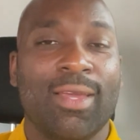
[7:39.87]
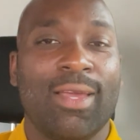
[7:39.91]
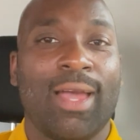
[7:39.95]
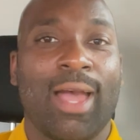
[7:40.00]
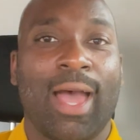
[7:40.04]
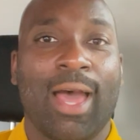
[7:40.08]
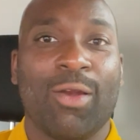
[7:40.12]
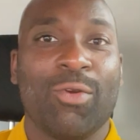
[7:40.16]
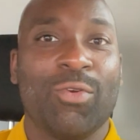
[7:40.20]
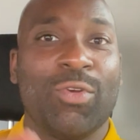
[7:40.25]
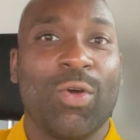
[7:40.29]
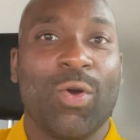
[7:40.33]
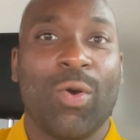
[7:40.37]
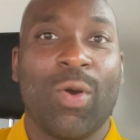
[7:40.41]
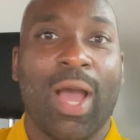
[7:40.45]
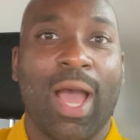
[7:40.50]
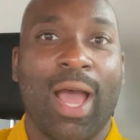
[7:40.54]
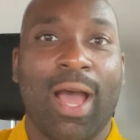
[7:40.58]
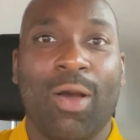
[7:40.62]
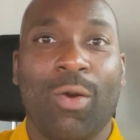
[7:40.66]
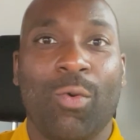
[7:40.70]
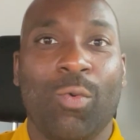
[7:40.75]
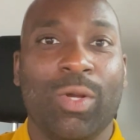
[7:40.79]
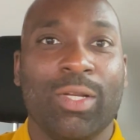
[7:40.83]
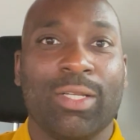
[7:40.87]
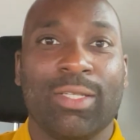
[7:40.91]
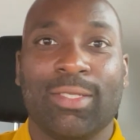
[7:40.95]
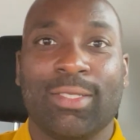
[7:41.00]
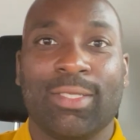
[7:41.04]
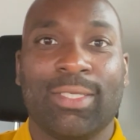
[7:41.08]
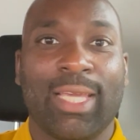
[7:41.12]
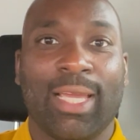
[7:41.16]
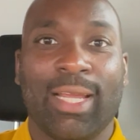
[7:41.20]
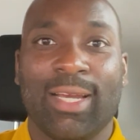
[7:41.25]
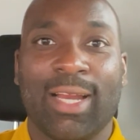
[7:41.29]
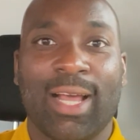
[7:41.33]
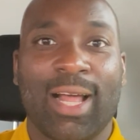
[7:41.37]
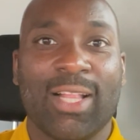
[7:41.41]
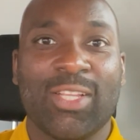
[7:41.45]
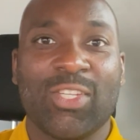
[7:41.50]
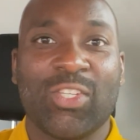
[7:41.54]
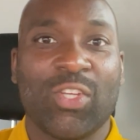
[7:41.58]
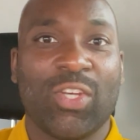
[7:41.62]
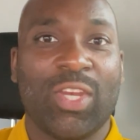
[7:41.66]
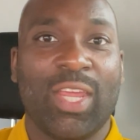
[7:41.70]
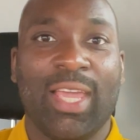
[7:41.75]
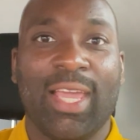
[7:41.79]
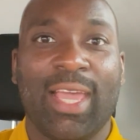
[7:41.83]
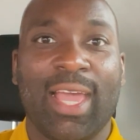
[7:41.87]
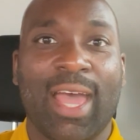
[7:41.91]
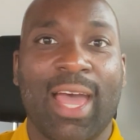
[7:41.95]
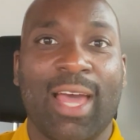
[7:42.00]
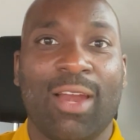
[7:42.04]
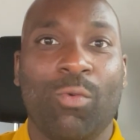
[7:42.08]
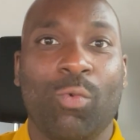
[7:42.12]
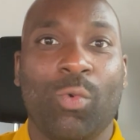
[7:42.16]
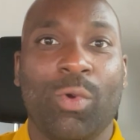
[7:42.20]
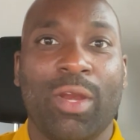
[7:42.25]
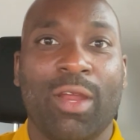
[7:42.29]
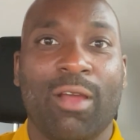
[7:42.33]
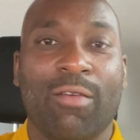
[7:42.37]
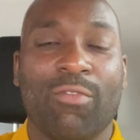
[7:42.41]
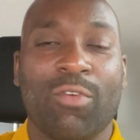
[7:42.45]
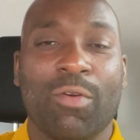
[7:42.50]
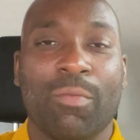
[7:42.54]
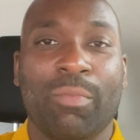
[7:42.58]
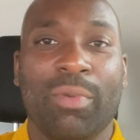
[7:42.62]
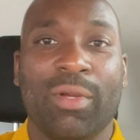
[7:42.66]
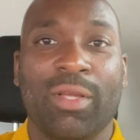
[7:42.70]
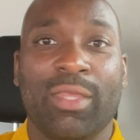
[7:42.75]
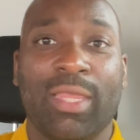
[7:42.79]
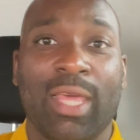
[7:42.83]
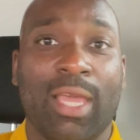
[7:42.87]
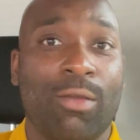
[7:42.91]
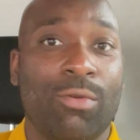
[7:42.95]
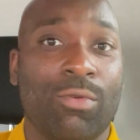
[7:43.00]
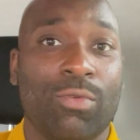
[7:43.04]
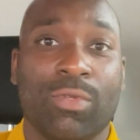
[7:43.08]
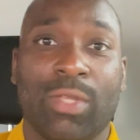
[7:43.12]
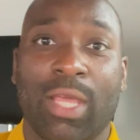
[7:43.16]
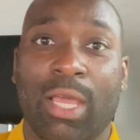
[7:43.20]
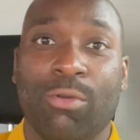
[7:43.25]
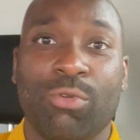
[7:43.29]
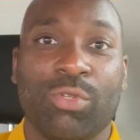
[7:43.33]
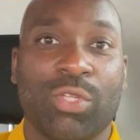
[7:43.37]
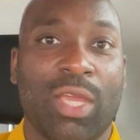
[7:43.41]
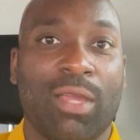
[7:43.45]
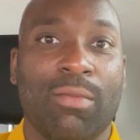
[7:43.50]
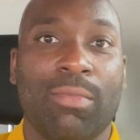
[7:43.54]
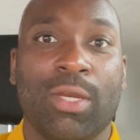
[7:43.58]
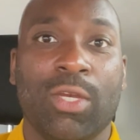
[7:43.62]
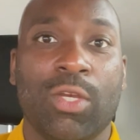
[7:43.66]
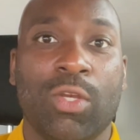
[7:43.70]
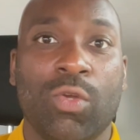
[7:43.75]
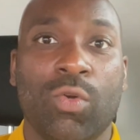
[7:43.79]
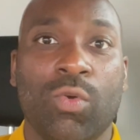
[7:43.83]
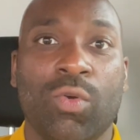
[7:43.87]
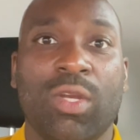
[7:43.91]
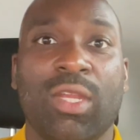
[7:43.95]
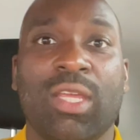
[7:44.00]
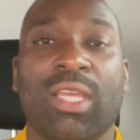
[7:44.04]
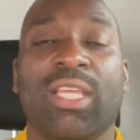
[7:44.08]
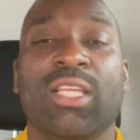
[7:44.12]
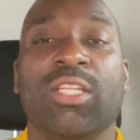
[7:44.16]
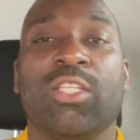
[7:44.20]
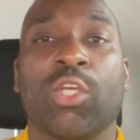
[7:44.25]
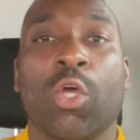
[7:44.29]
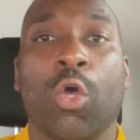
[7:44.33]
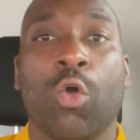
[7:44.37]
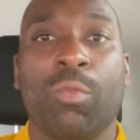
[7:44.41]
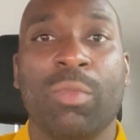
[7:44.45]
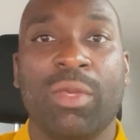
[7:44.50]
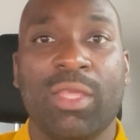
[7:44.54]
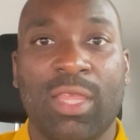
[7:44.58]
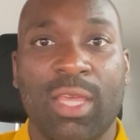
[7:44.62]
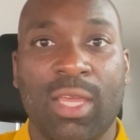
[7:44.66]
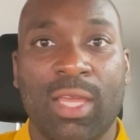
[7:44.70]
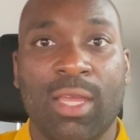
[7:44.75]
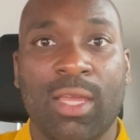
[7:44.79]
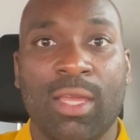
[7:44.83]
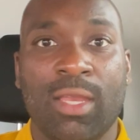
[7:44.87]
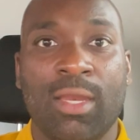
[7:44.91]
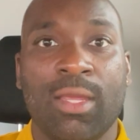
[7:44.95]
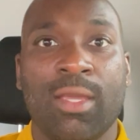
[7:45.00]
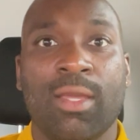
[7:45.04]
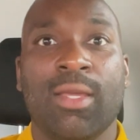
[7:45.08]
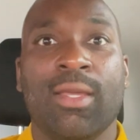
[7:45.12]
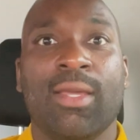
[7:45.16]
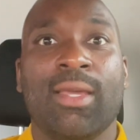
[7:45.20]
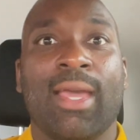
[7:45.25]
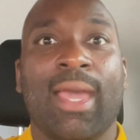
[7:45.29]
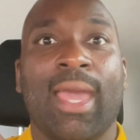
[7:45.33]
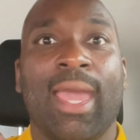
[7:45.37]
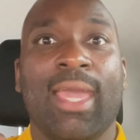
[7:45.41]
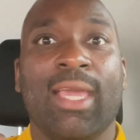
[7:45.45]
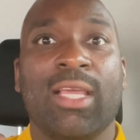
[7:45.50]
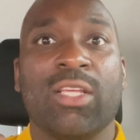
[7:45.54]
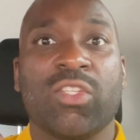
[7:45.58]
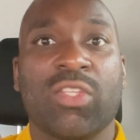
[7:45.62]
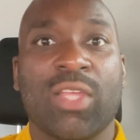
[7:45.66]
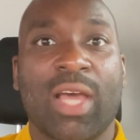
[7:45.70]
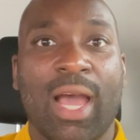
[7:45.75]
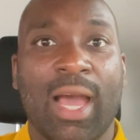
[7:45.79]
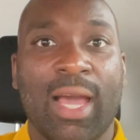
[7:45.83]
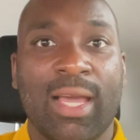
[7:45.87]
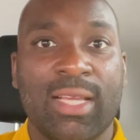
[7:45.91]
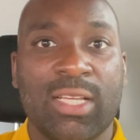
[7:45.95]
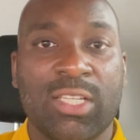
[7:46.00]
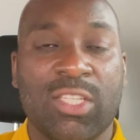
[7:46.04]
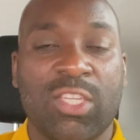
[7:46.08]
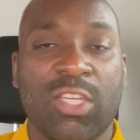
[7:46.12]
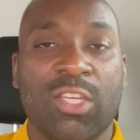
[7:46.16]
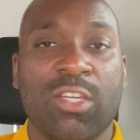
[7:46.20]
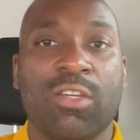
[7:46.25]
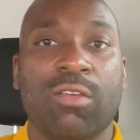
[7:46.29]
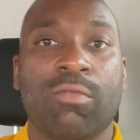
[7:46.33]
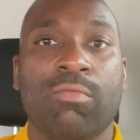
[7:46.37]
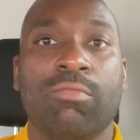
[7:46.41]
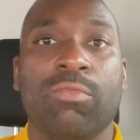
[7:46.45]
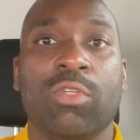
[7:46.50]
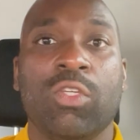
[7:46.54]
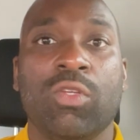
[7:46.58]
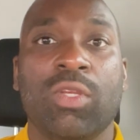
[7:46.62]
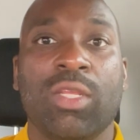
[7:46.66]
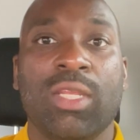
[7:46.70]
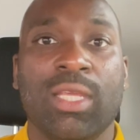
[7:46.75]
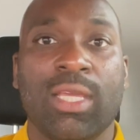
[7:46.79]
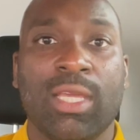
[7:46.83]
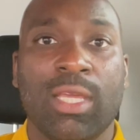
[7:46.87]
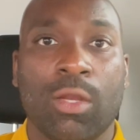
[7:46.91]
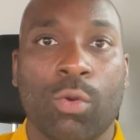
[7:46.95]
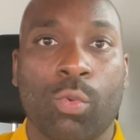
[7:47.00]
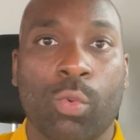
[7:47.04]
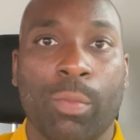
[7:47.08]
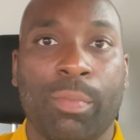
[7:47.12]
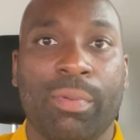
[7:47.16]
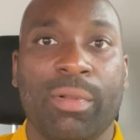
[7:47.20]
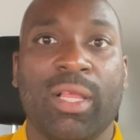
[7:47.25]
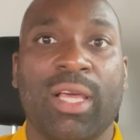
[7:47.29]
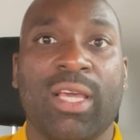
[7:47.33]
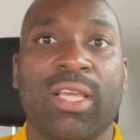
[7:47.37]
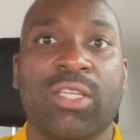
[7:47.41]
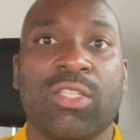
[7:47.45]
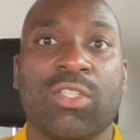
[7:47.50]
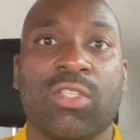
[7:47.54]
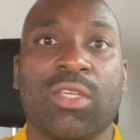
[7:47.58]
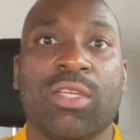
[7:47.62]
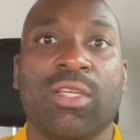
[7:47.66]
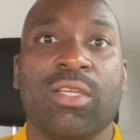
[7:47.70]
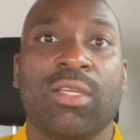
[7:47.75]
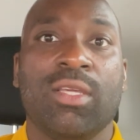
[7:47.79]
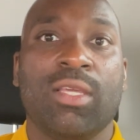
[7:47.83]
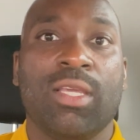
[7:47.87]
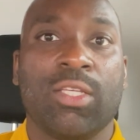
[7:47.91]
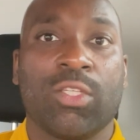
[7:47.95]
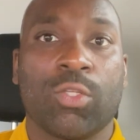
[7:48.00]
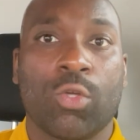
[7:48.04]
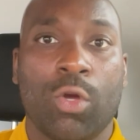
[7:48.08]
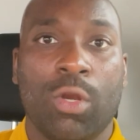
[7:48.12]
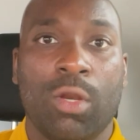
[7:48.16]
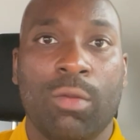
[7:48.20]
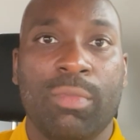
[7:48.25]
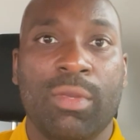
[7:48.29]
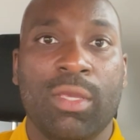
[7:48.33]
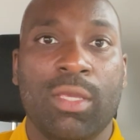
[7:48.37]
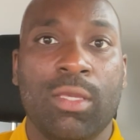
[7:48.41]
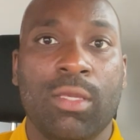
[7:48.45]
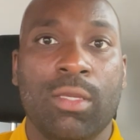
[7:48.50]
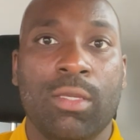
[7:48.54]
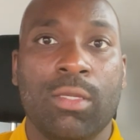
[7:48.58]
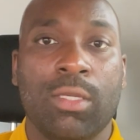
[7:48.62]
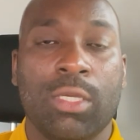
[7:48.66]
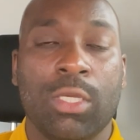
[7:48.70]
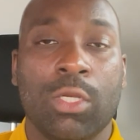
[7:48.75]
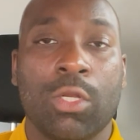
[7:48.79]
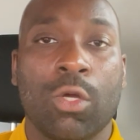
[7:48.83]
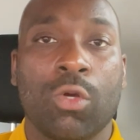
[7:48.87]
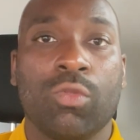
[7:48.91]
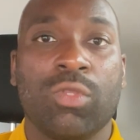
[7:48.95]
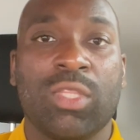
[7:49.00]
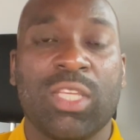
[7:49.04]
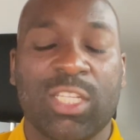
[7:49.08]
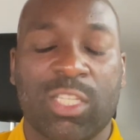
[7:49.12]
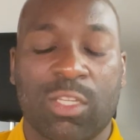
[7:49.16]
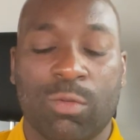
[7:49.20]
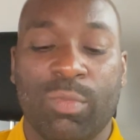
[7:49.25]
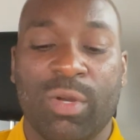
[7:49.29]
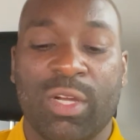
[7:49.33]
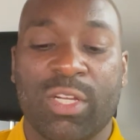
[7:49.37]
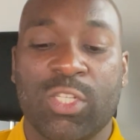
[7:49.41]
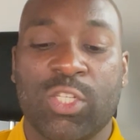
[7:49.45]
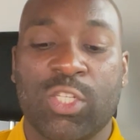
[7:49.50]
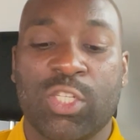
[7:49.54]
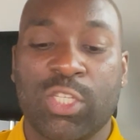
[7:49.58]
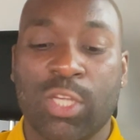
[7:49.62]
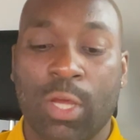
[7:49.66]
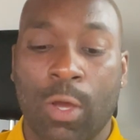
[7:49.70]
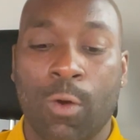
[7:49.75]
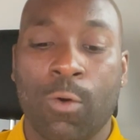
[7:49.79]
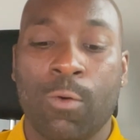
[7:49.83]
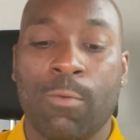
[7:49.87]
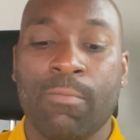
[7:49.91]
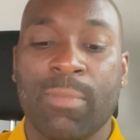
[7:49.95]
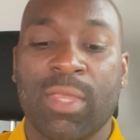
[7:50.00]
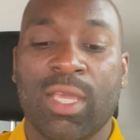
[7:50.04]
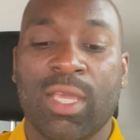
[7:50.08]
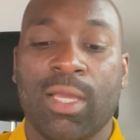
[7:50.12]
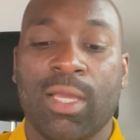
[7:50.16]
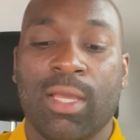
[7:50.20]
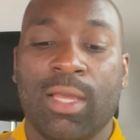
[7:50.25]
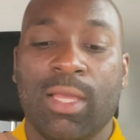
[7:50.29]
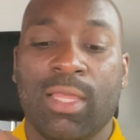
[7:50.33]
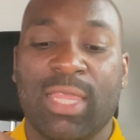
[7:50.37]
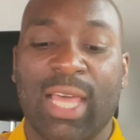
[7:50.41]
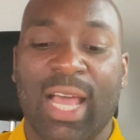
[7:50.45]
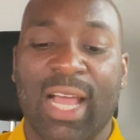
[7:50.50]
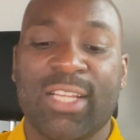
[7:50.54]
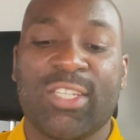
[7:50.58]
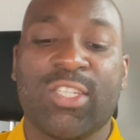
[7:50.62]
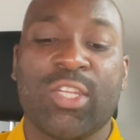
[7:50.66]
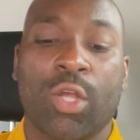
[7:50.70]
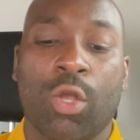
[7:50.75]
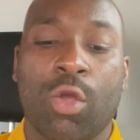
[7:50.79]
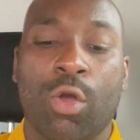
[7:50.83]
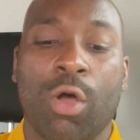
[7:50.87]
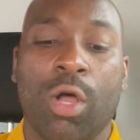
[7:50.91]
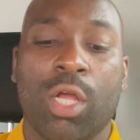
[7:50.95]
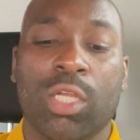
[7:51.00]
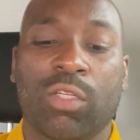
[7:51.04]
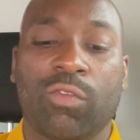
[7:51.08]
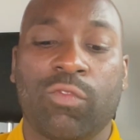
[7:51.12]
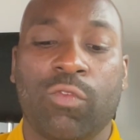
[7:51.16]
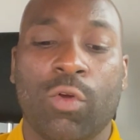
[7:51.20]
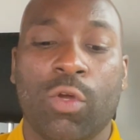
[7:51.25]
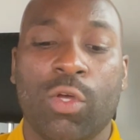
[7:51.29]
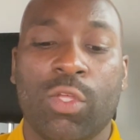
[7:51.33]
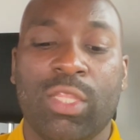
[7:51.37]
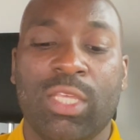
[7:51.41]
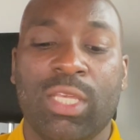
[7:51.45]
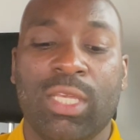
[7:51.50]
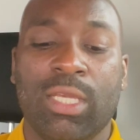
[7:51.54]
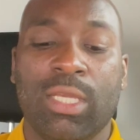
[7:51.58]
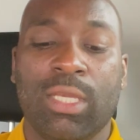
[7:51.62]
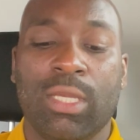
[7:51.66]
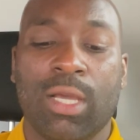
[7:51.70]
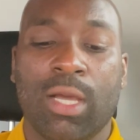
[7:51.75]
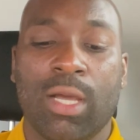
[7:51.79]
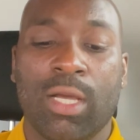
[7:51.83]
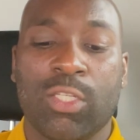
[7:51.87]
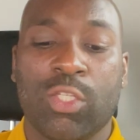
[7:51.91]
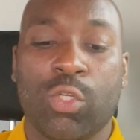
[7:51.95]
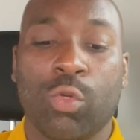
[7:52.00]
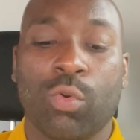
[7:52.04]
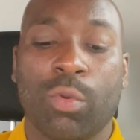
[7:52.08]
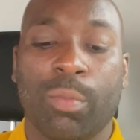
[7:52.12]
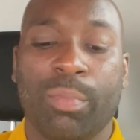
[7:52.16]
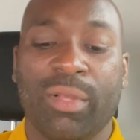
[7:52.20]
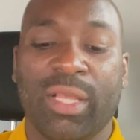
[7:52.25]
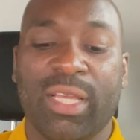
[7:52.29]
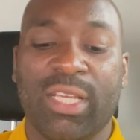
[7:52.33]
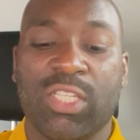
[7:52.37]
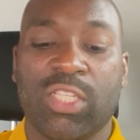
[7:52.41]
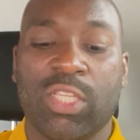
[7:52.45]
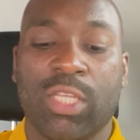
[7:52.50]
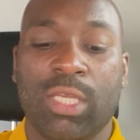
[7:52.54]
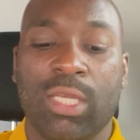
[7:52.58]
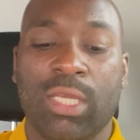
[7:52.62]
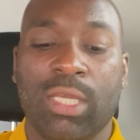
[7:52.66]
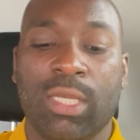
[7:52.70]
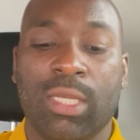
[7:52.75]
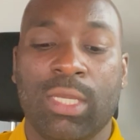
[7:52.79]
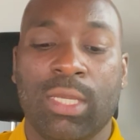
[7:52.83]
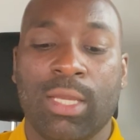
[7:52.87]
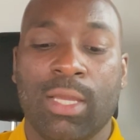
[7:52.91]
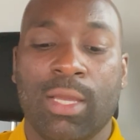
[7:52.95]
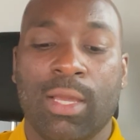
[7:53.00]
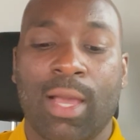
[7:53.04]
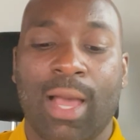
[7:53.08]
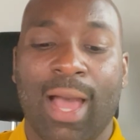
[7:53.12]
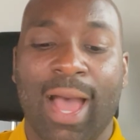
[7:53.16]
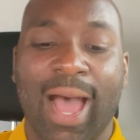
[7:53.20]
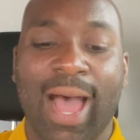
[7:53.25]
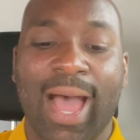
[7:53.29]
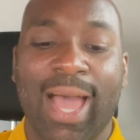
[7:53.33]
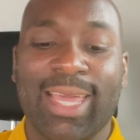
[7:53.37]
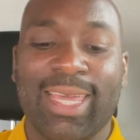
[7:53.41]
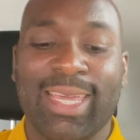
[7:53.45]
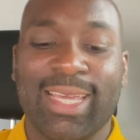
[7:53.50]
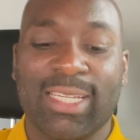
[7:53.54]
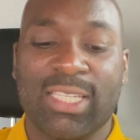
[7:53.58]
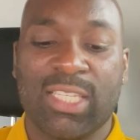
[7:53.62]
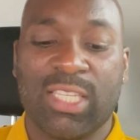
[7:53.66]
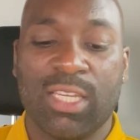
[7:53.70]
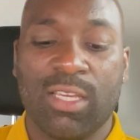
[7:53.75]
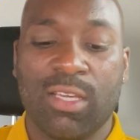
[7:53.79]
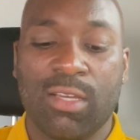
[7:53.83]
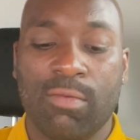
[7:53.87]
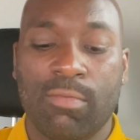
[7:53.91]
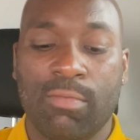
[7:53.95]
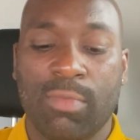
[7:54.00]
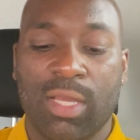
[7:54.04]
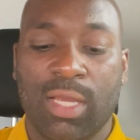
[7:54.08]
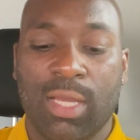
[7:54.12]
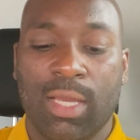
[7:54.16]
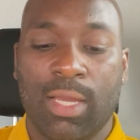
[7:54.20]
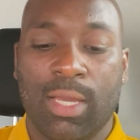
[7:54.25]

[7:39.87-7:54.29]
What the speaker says: I don't know what technology they got or whatever, but they was able to do it. And he told me then, hey, it's the ISM, you need to get it replaced. It's going to be this much. So that's the cost for the to replace the ISM.